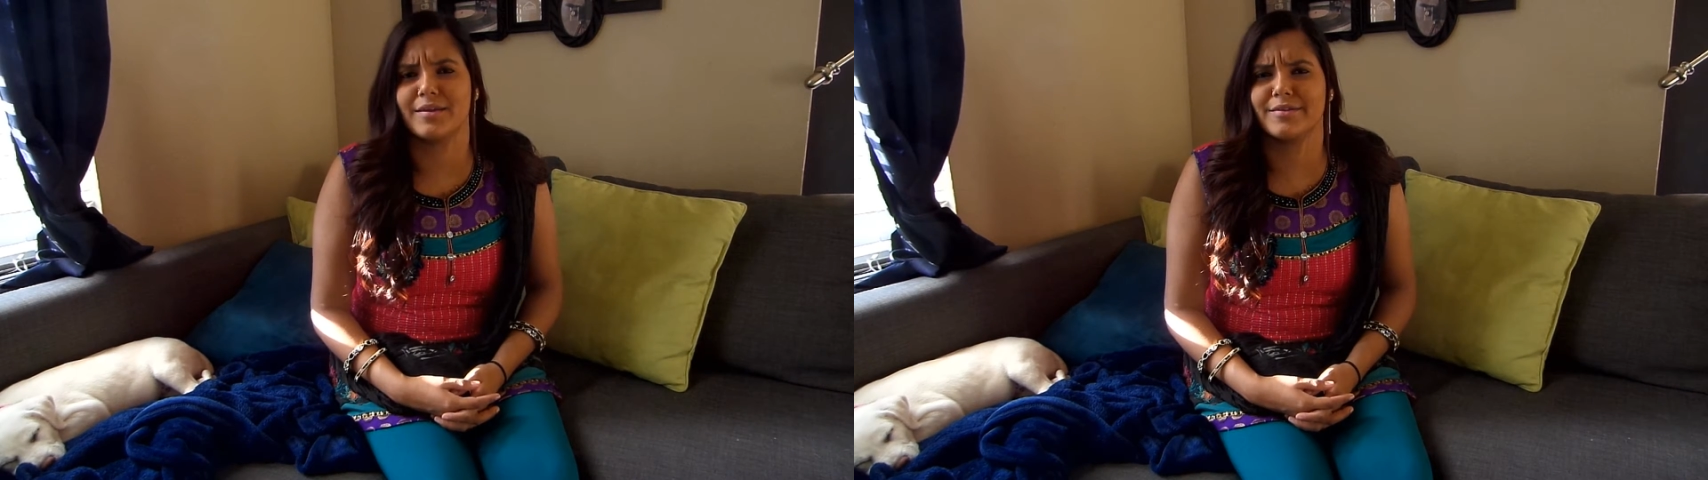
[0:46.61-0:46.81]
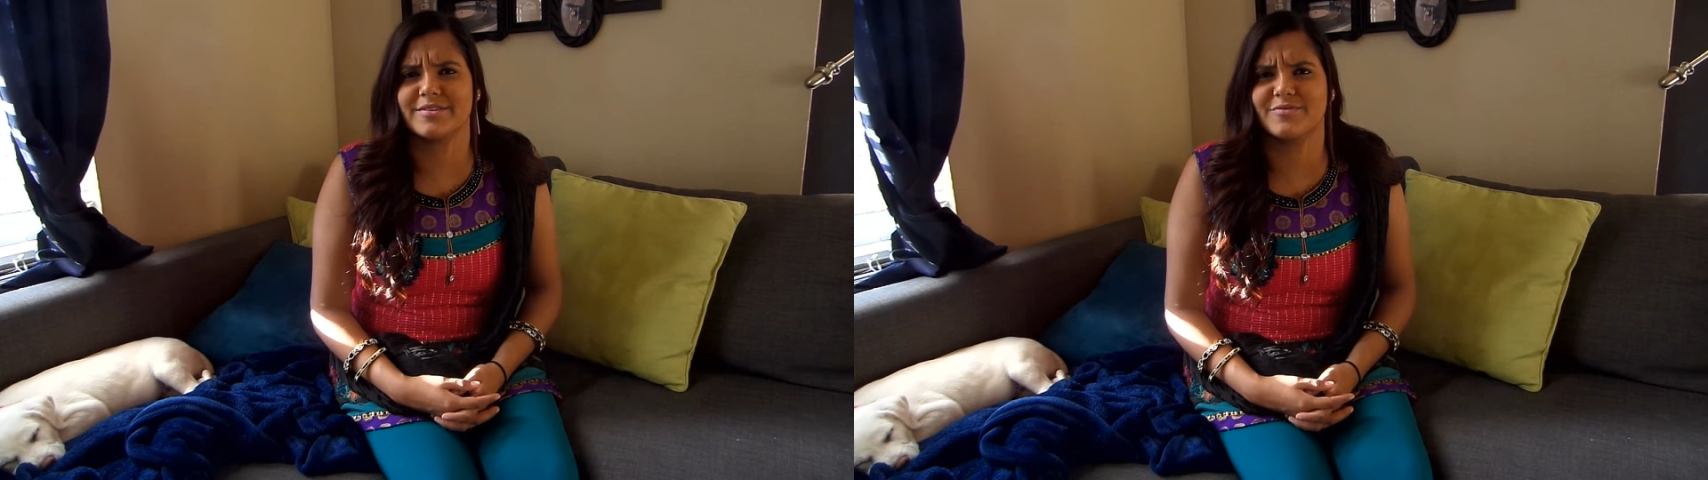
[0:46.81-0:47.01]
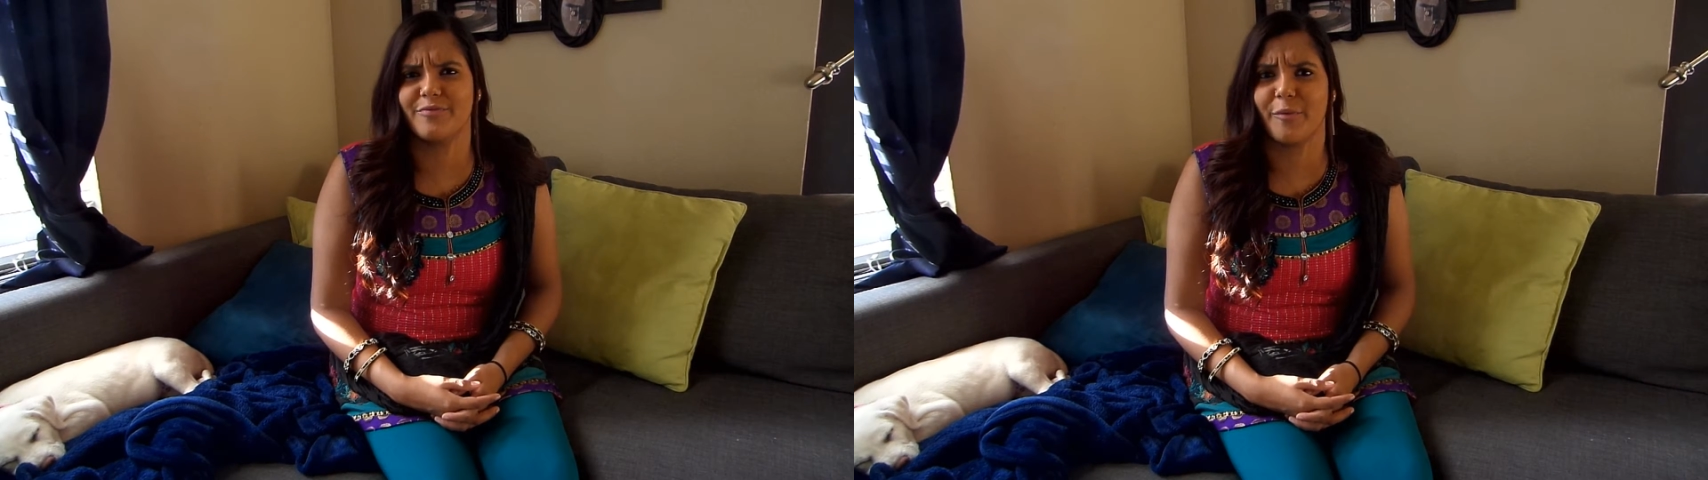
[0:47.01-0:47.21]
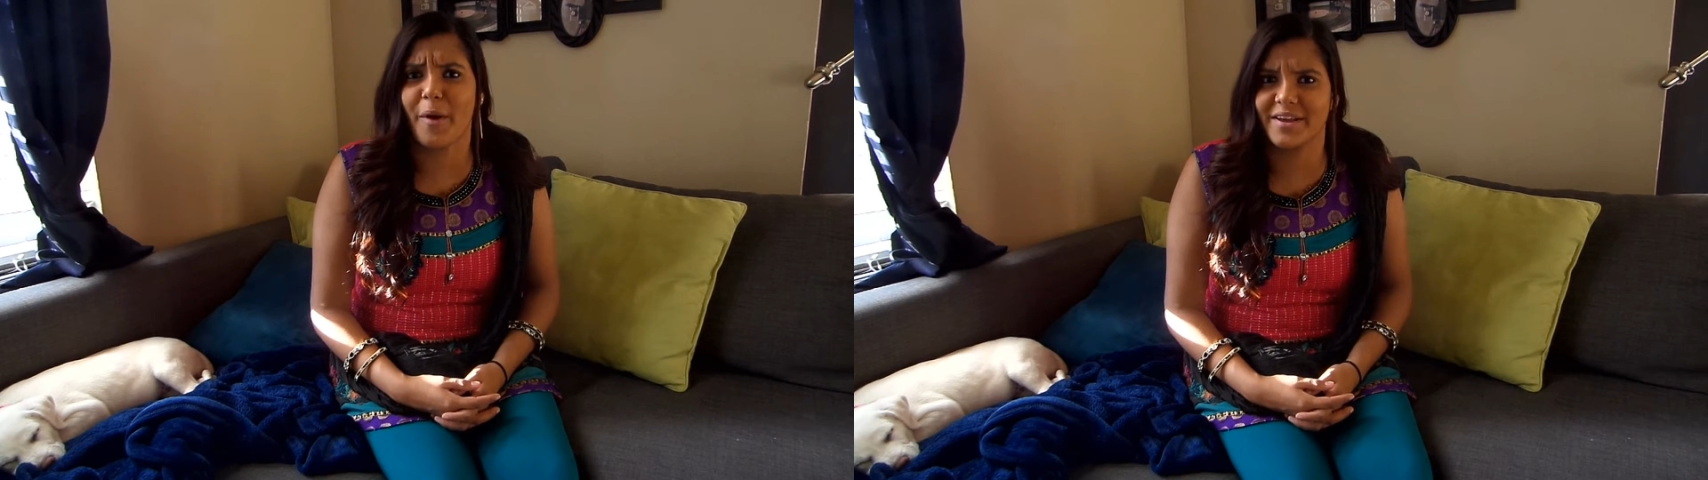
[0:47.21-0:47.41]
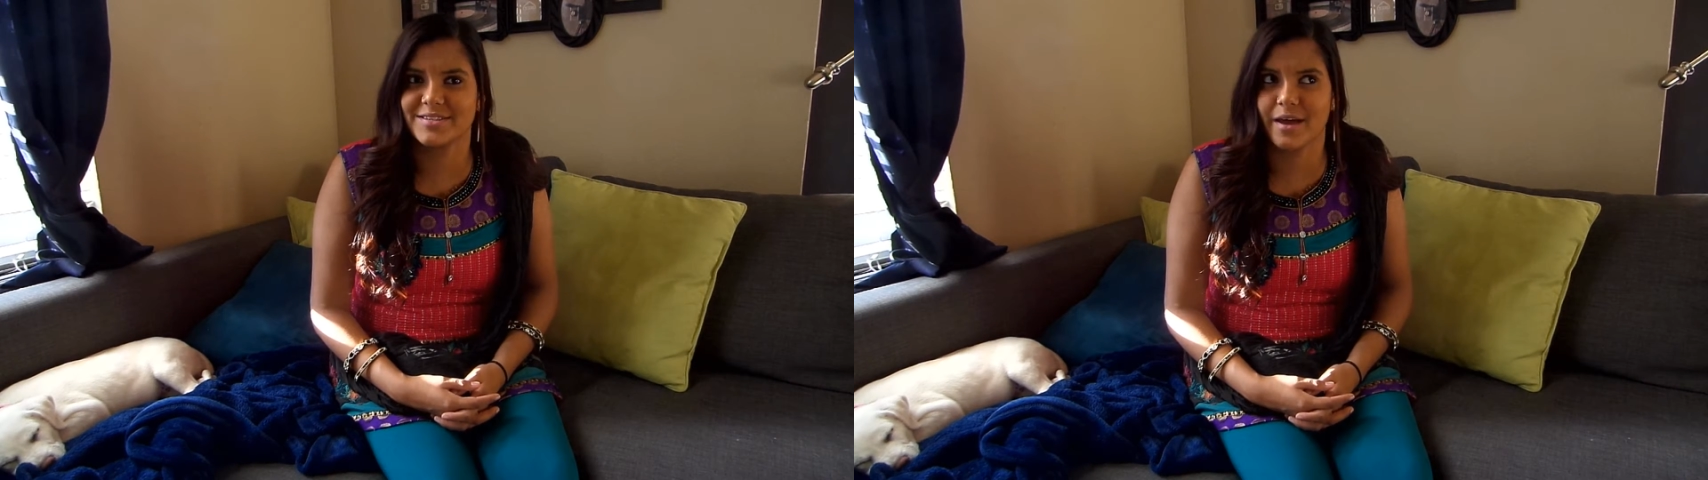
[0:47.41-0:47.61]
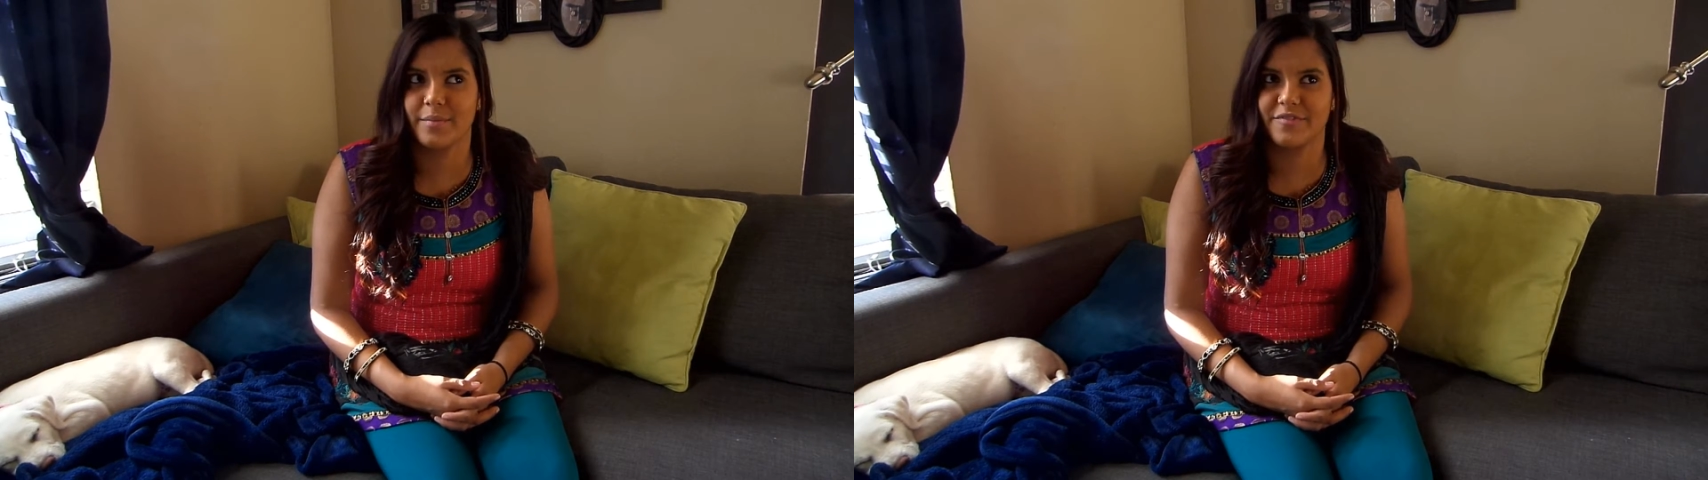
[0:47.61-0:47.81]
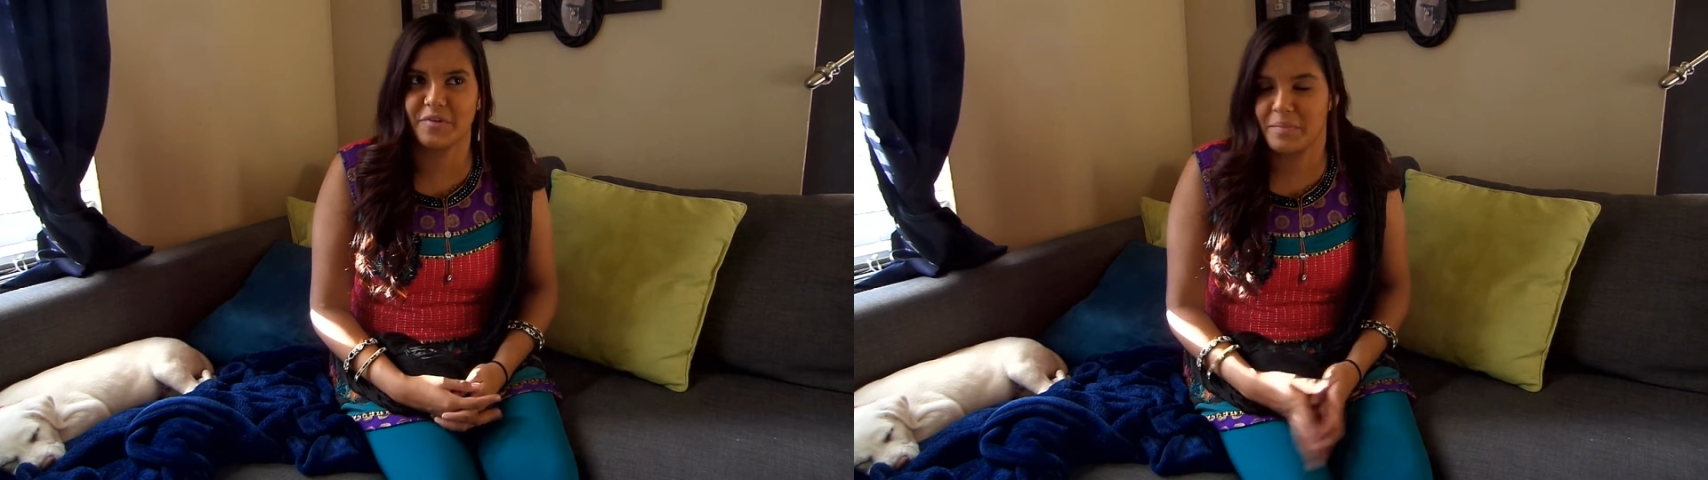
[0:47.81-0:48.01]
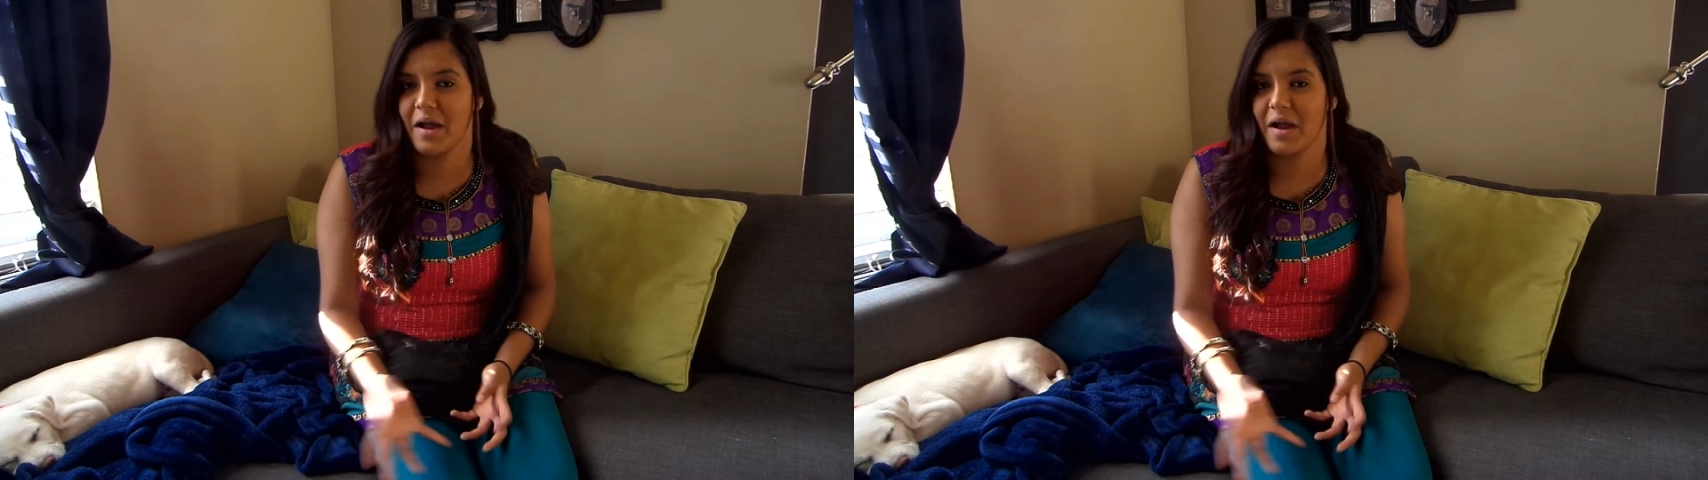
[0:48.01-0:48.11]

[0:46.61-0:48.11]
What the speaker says: hear this voice coming from